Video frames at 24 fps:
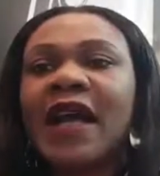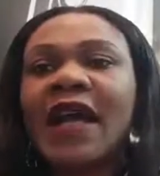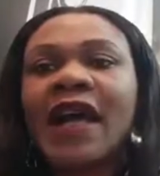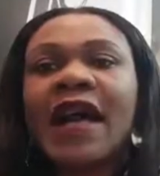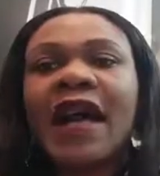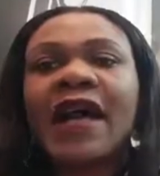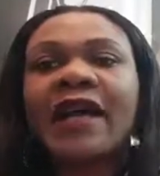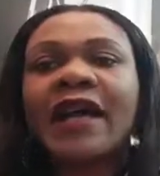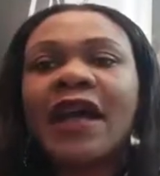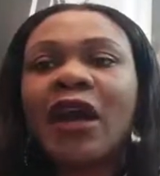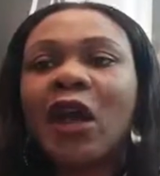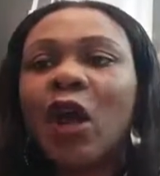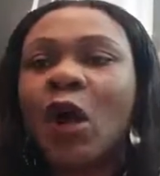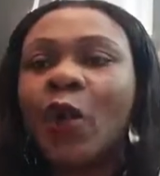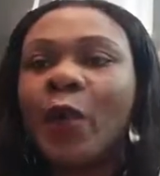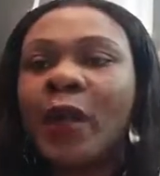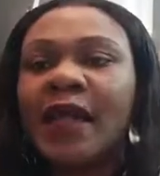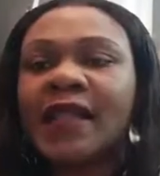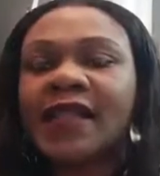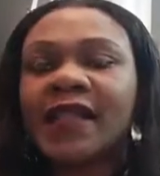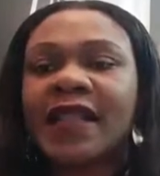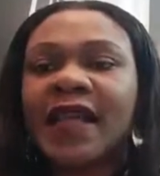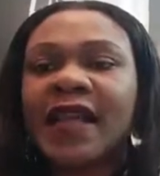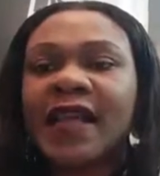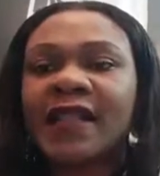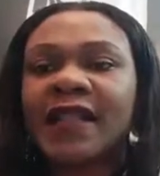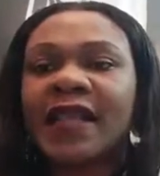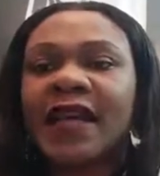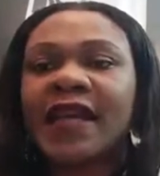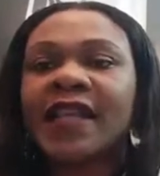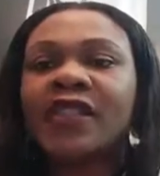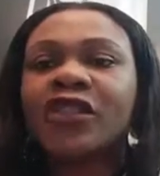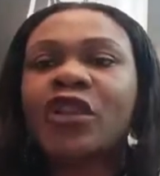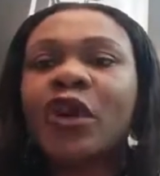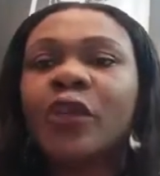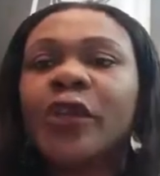And I always think that
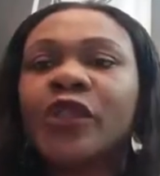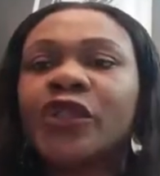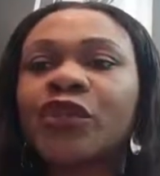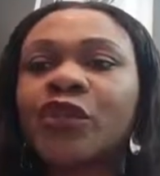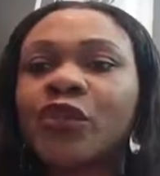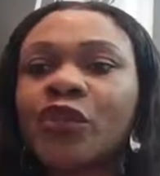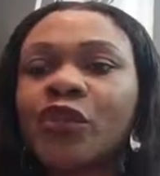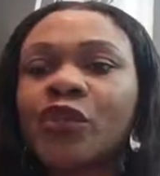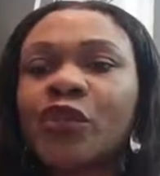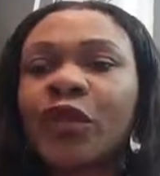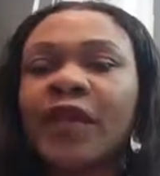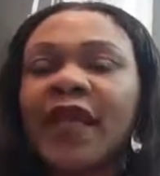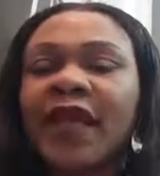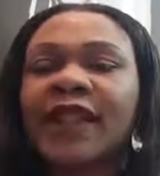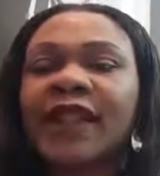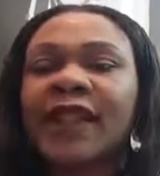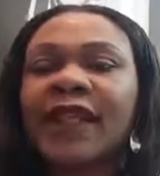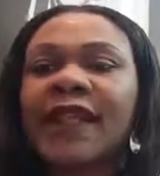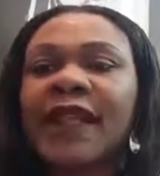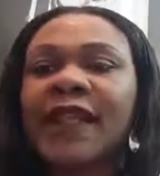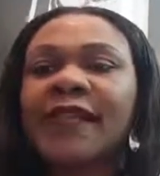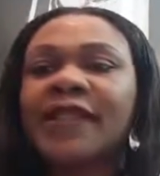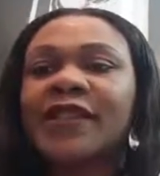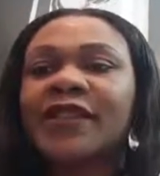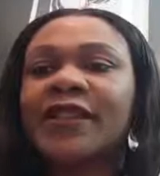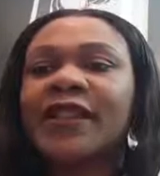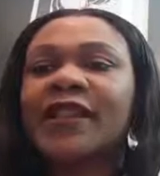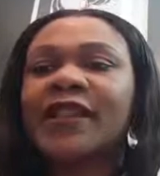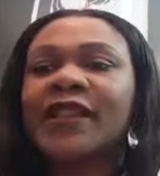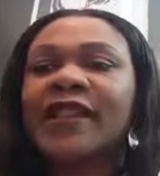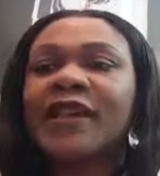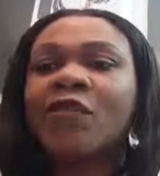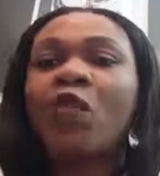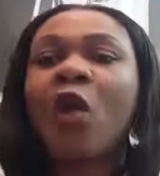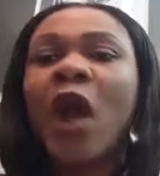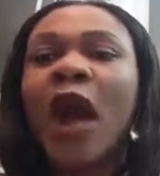it's always good to get the kids to
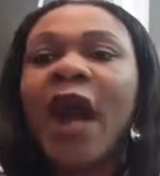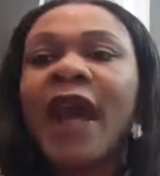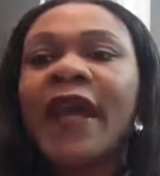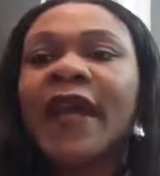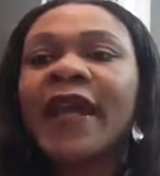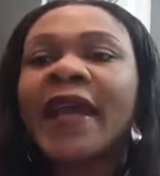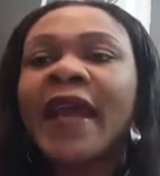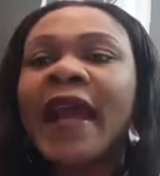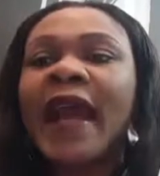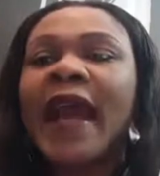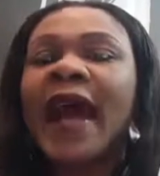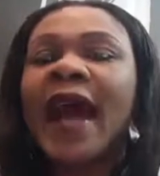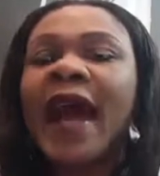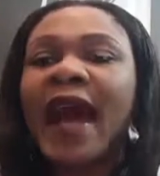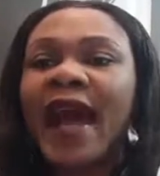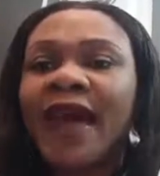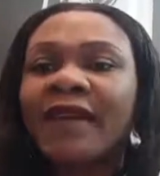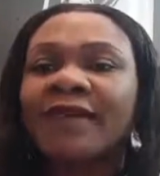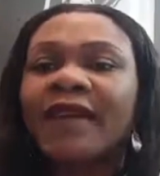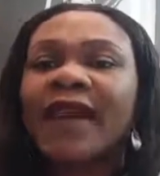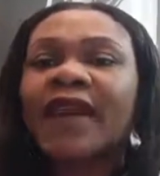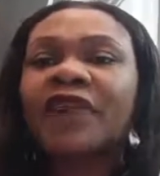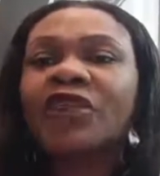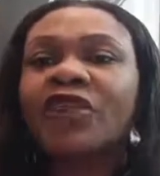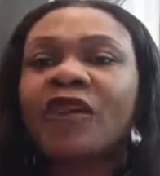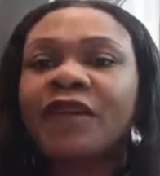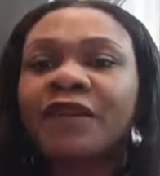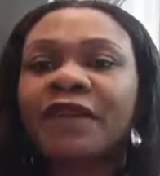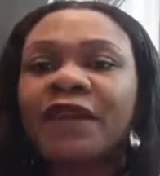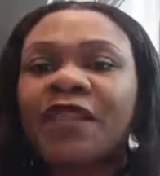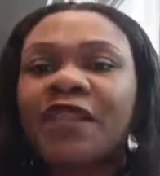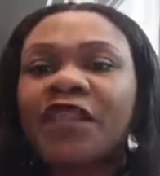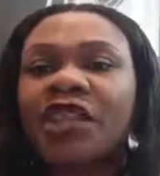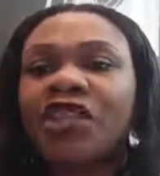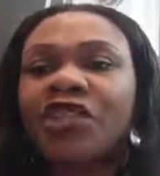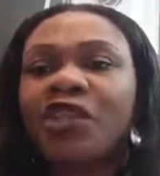see why. Have that
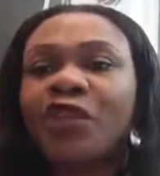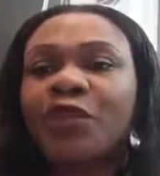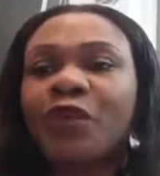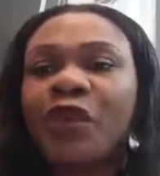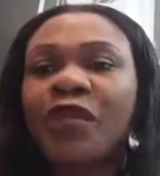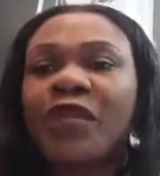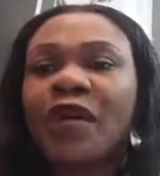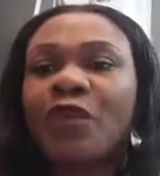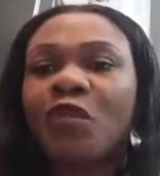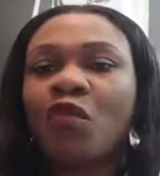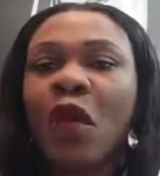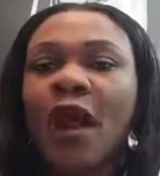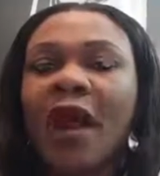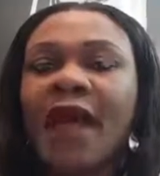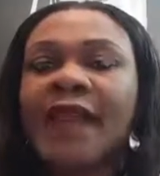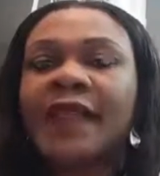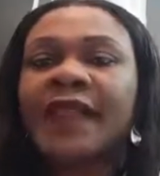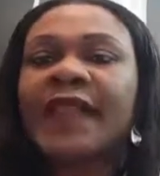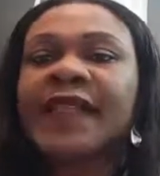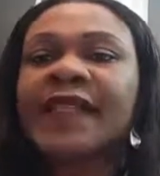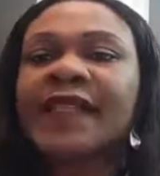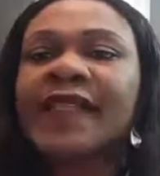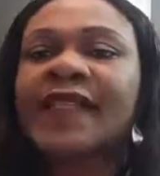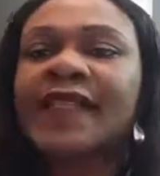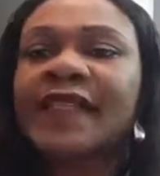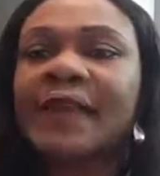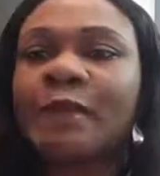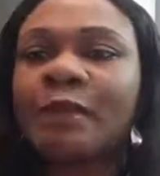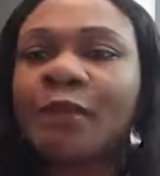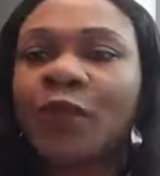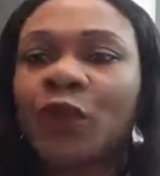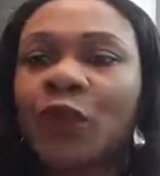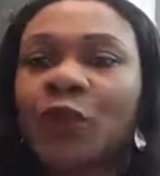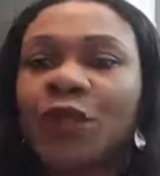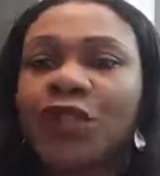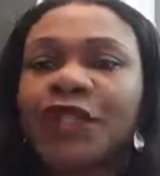conversation with them, why this is
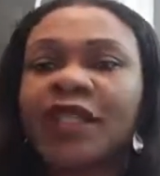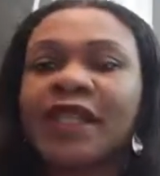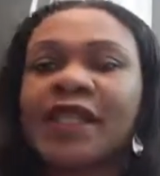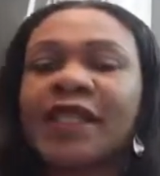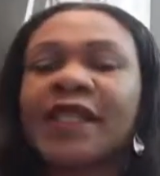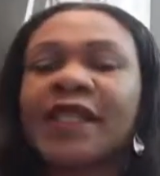important,